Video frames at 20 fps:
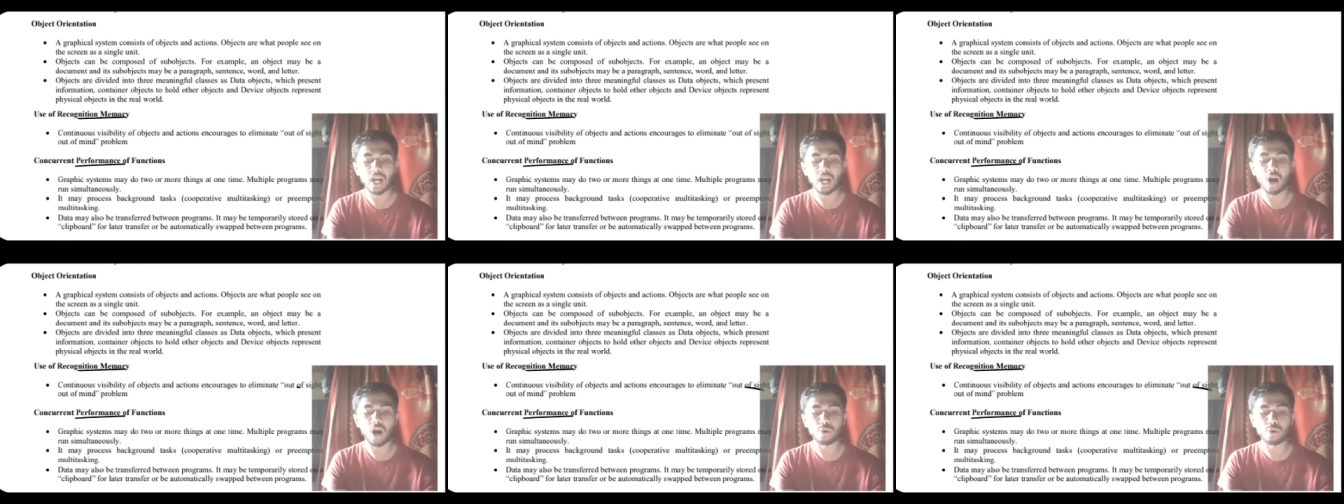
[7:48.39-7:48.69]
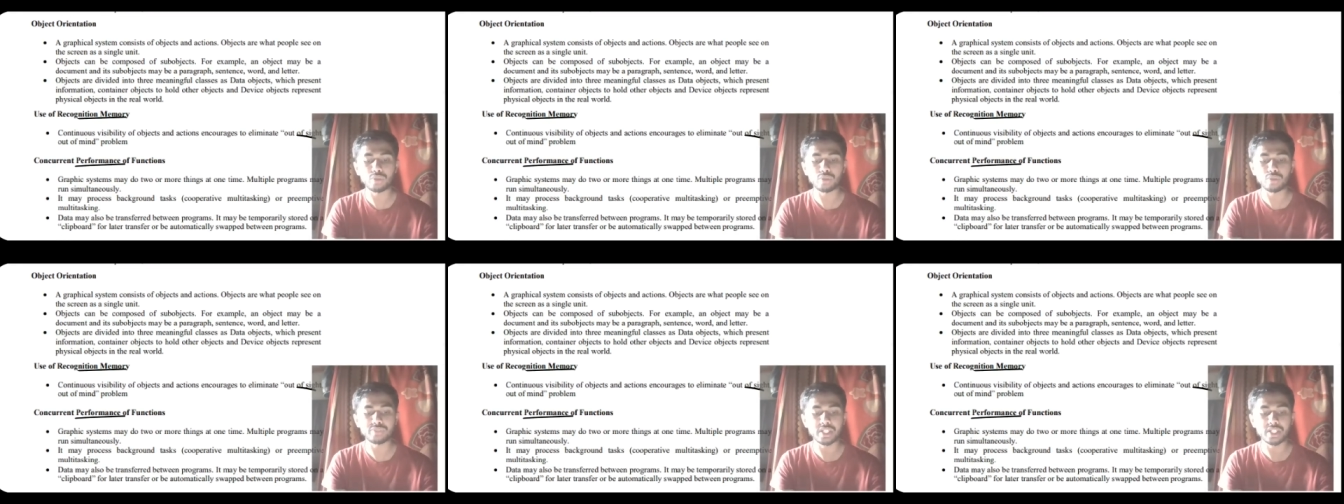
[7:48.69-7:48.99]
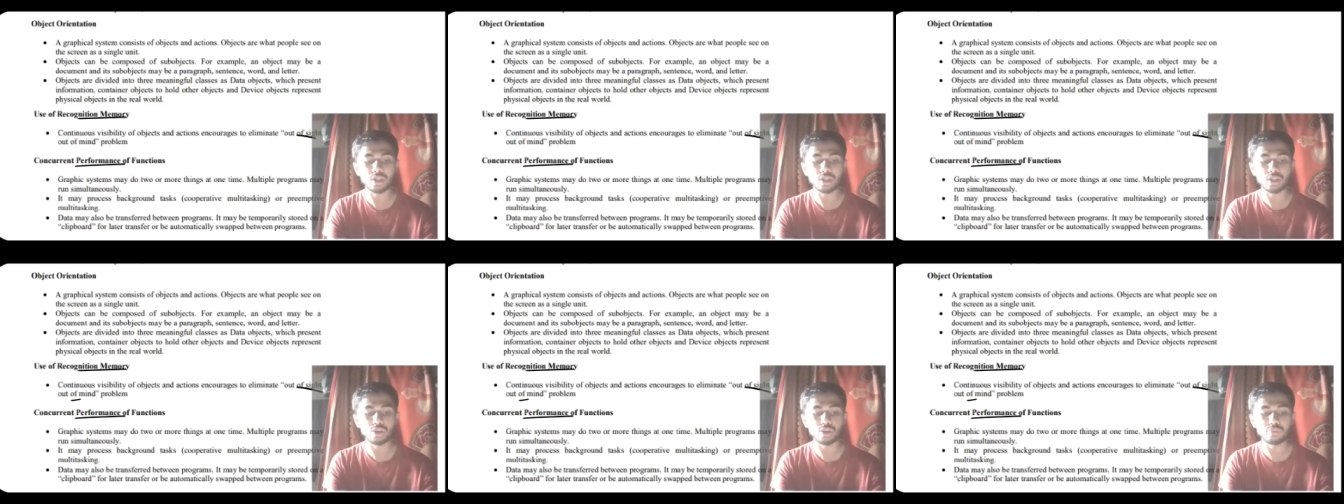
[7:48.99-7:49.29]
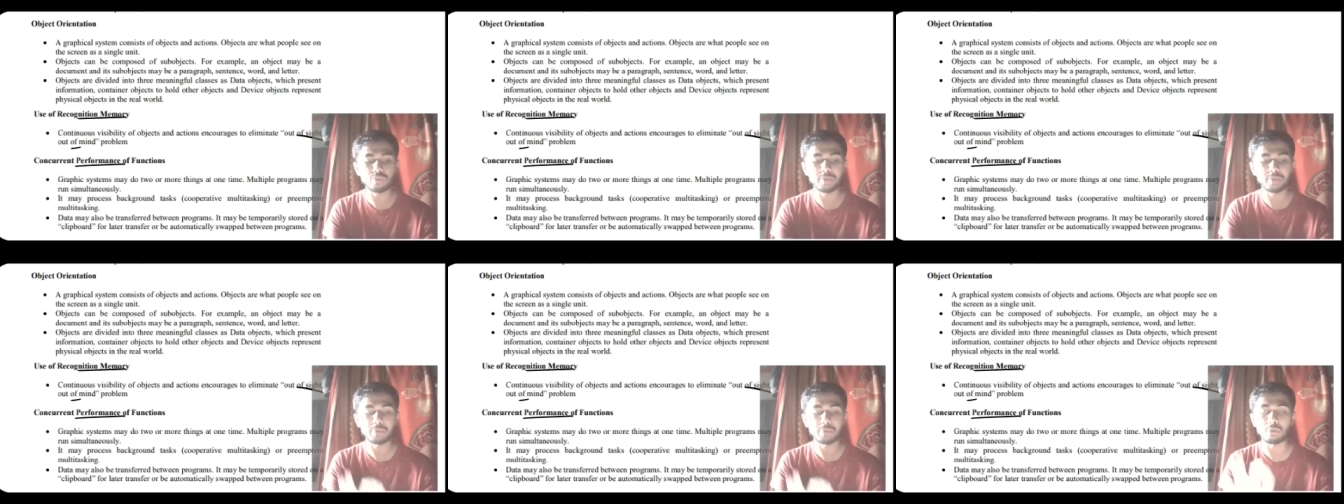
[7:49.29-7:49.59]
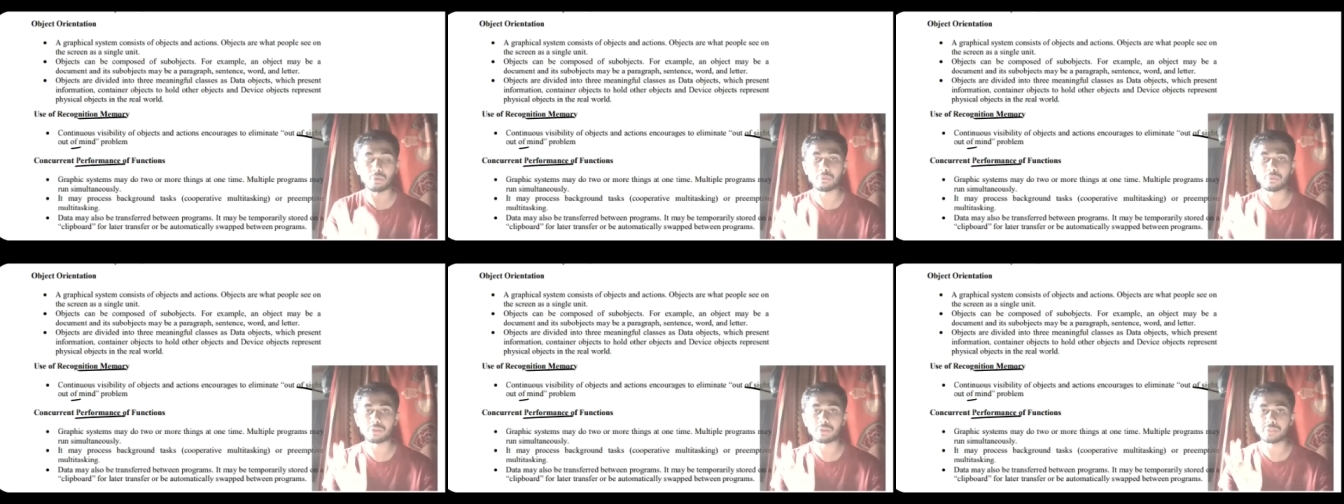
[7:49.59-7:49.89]
out of sight out of mind
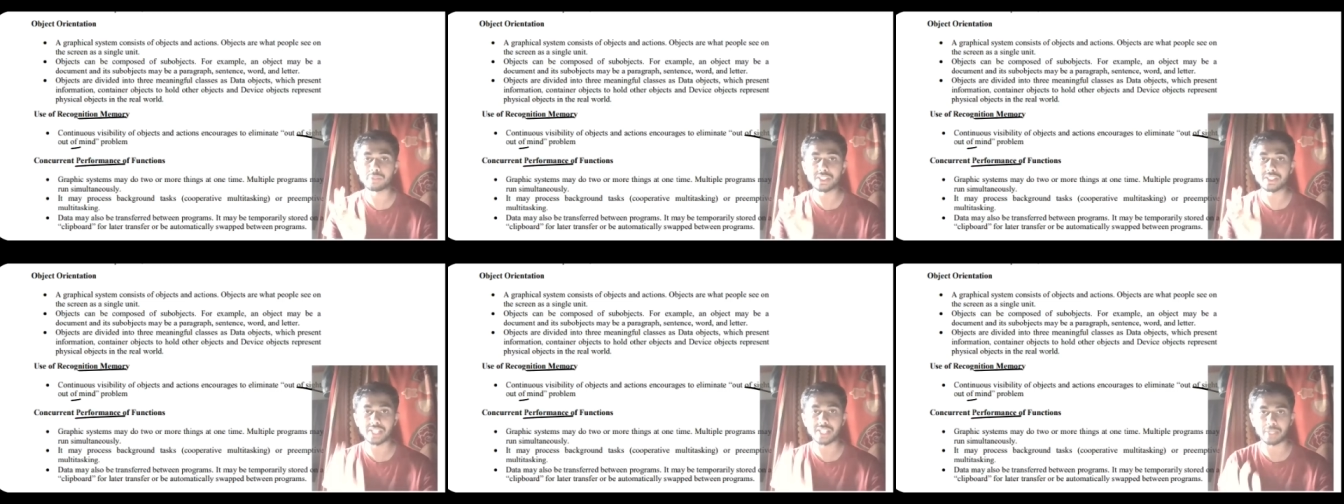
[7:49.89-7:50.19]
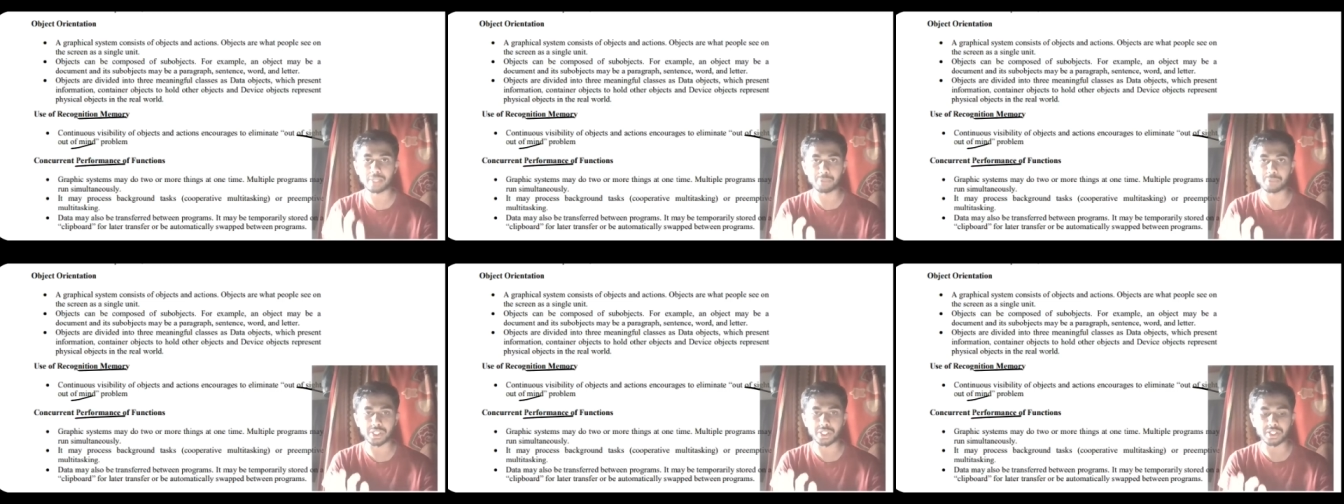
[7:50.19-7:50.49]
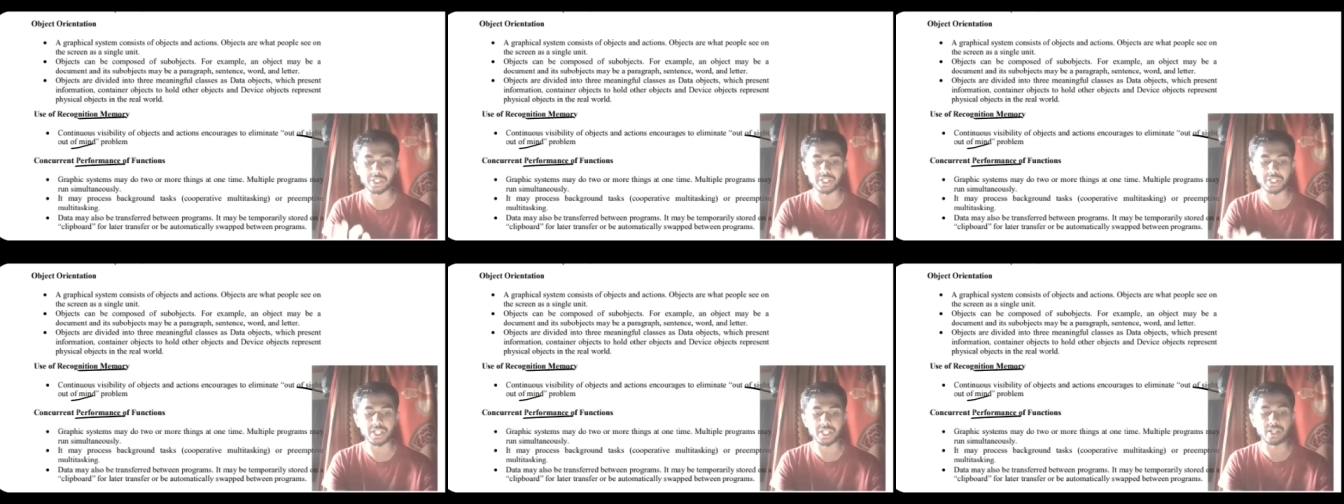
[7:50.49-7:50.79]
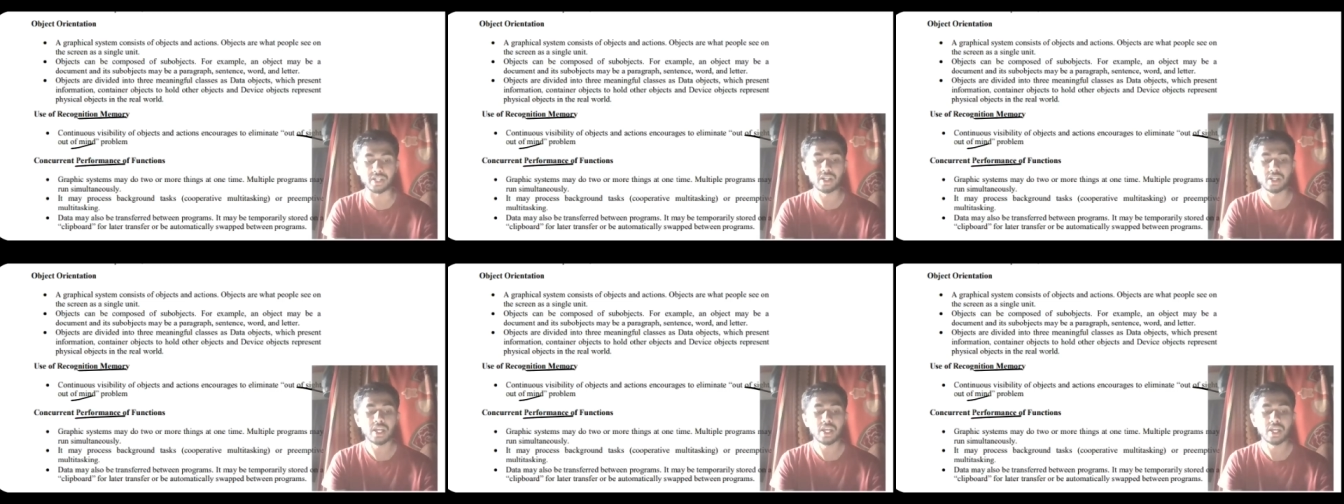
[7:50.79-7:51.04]
problem is eliminated here